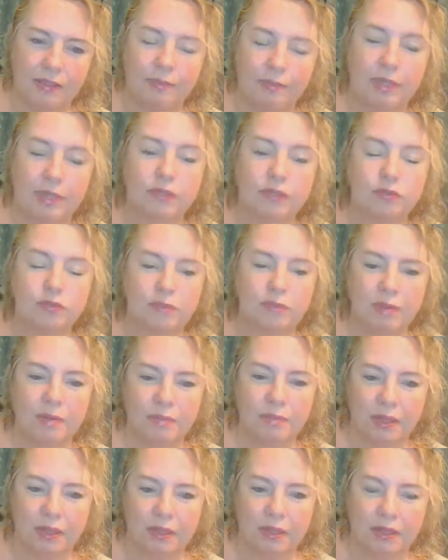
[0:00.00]
Because
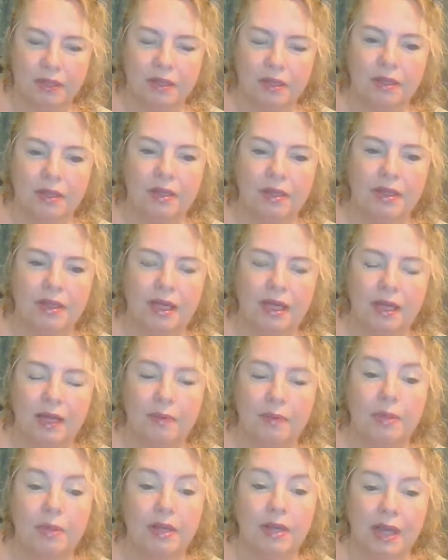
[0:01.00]
remember, the
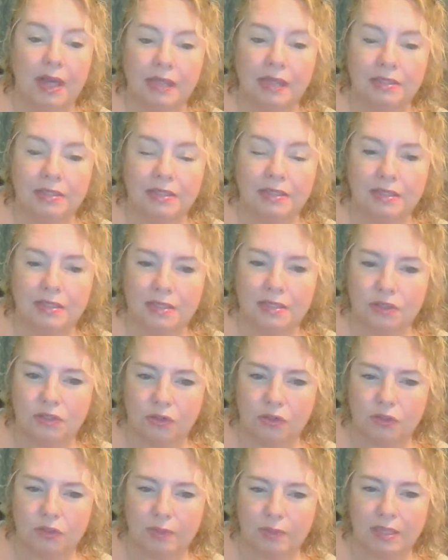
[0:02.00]
narcissists and
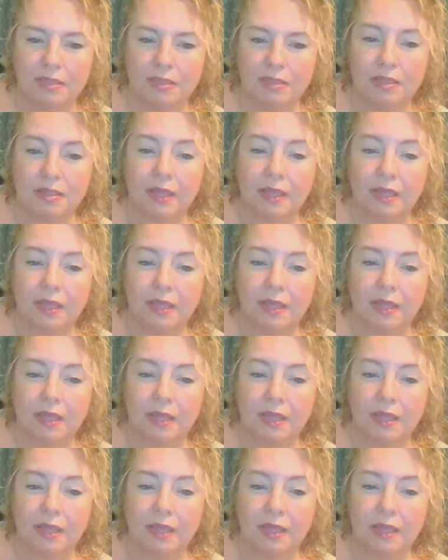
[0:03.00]
sociopaths,